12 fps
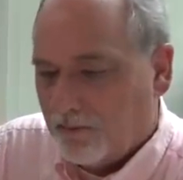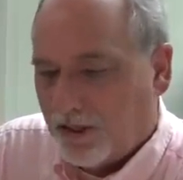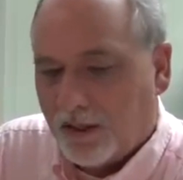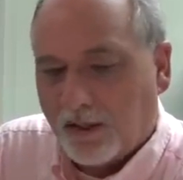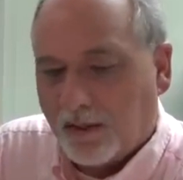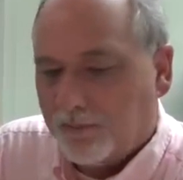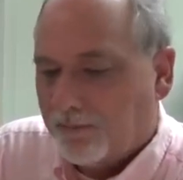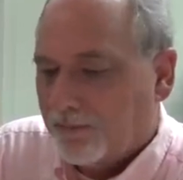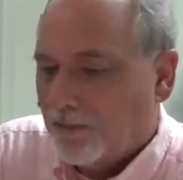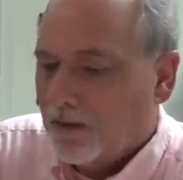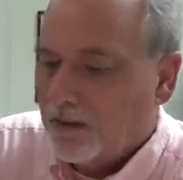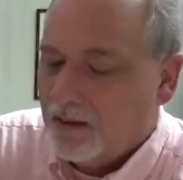Back up.
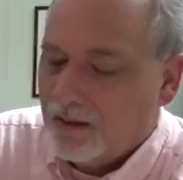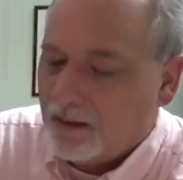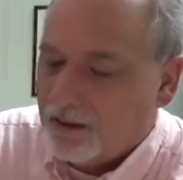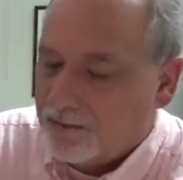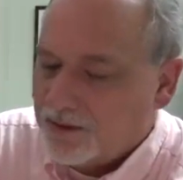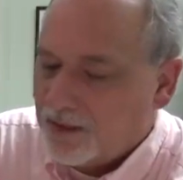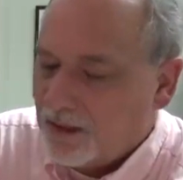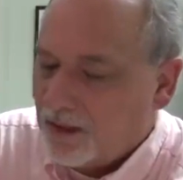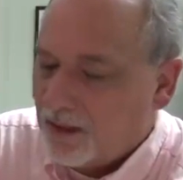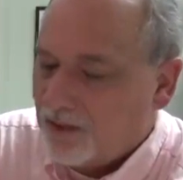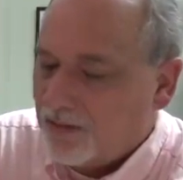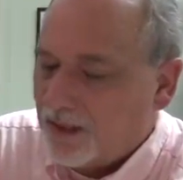Comes in
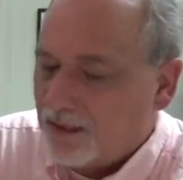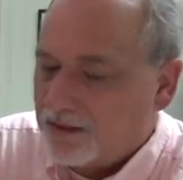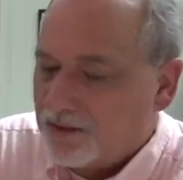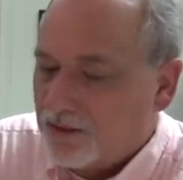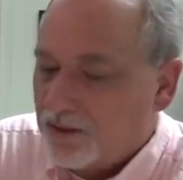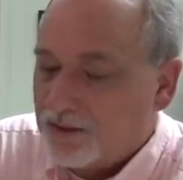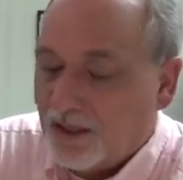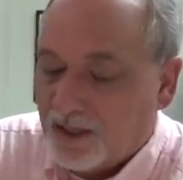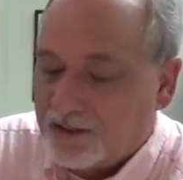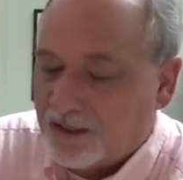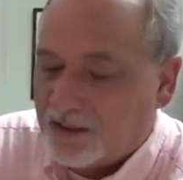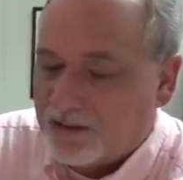here. The answer is
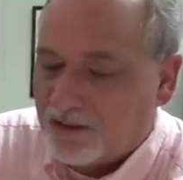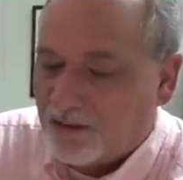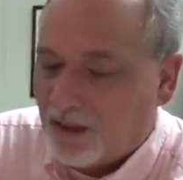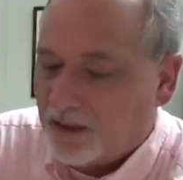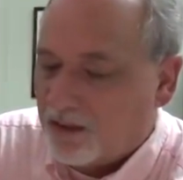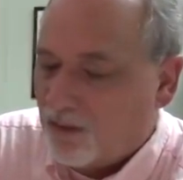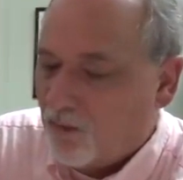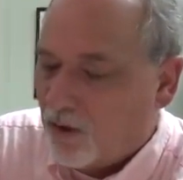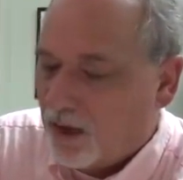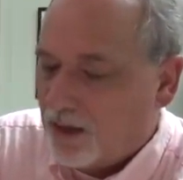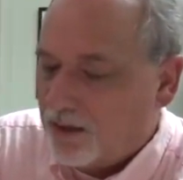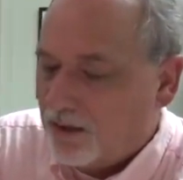yes, x is greater than
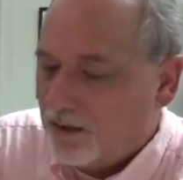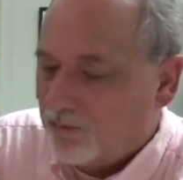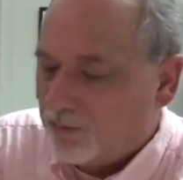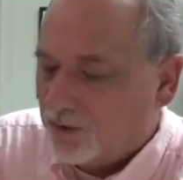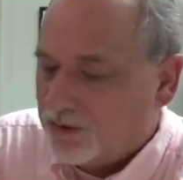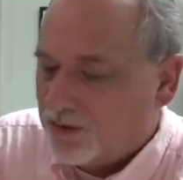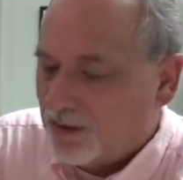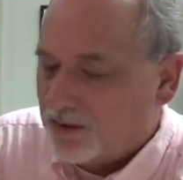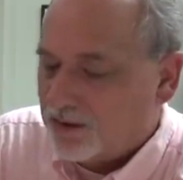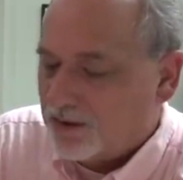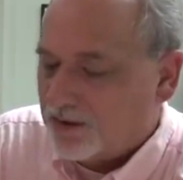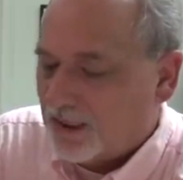1. Prints
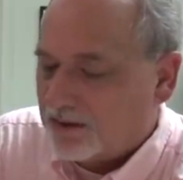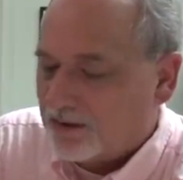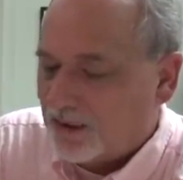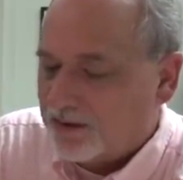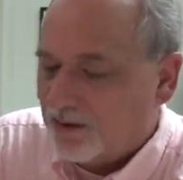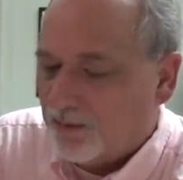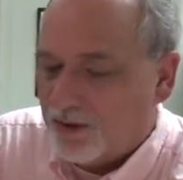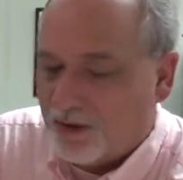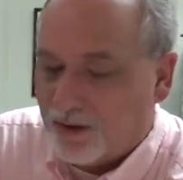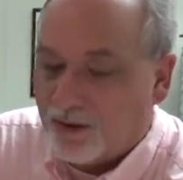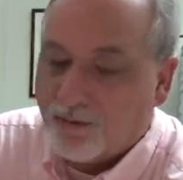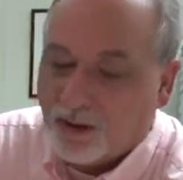this. Is x less than
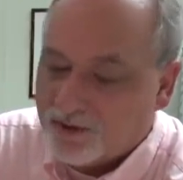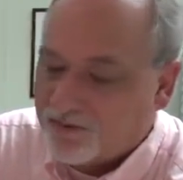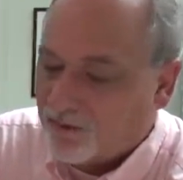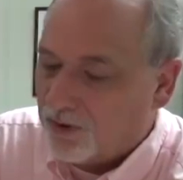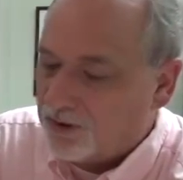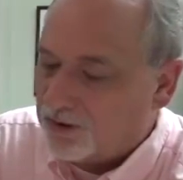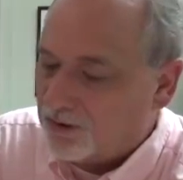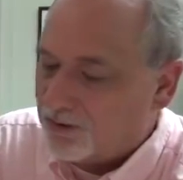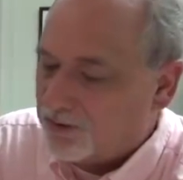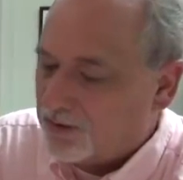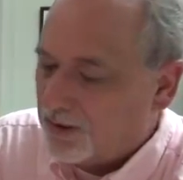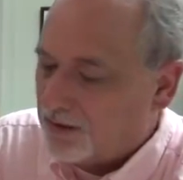100? Well, it's
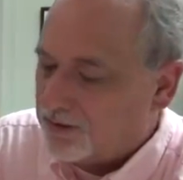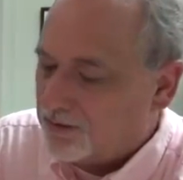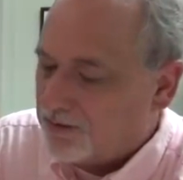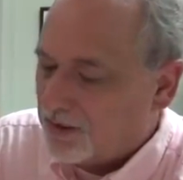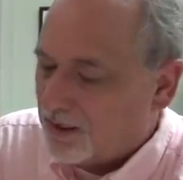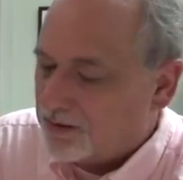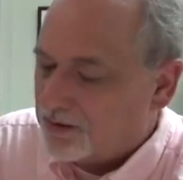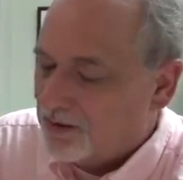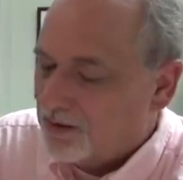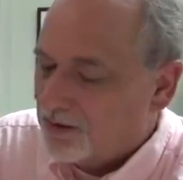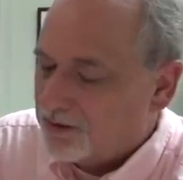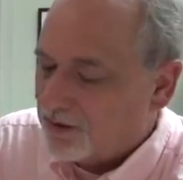42, so the answer is yes.
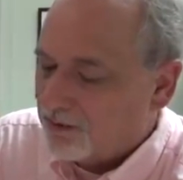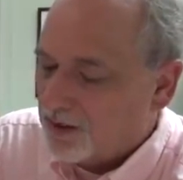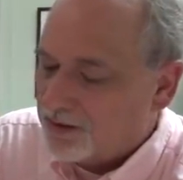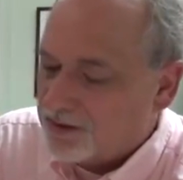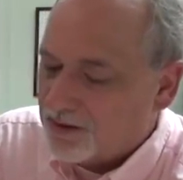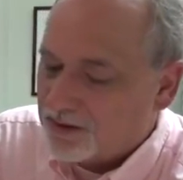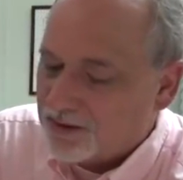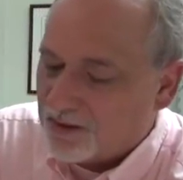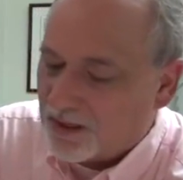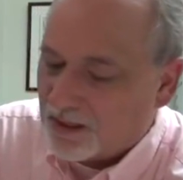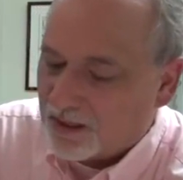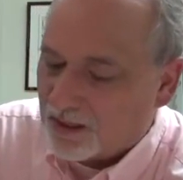So it runs this,
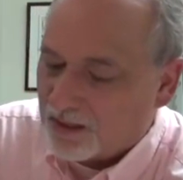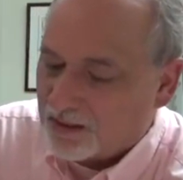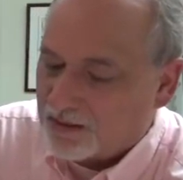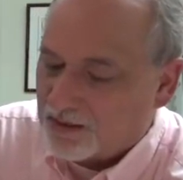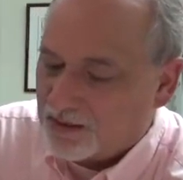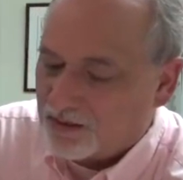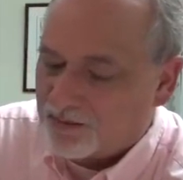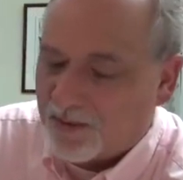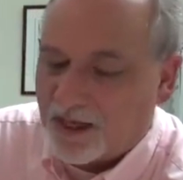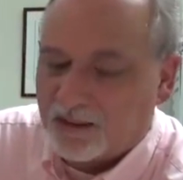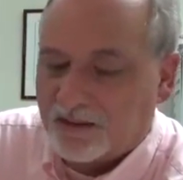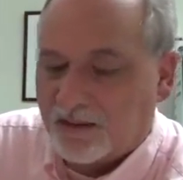and then it kind of continues
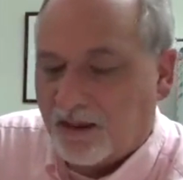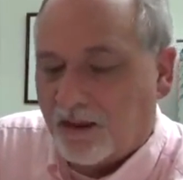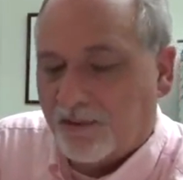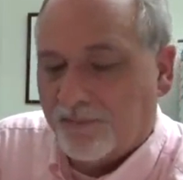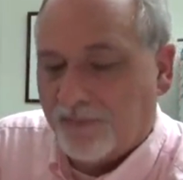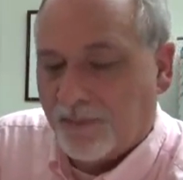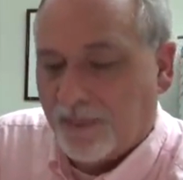back to there.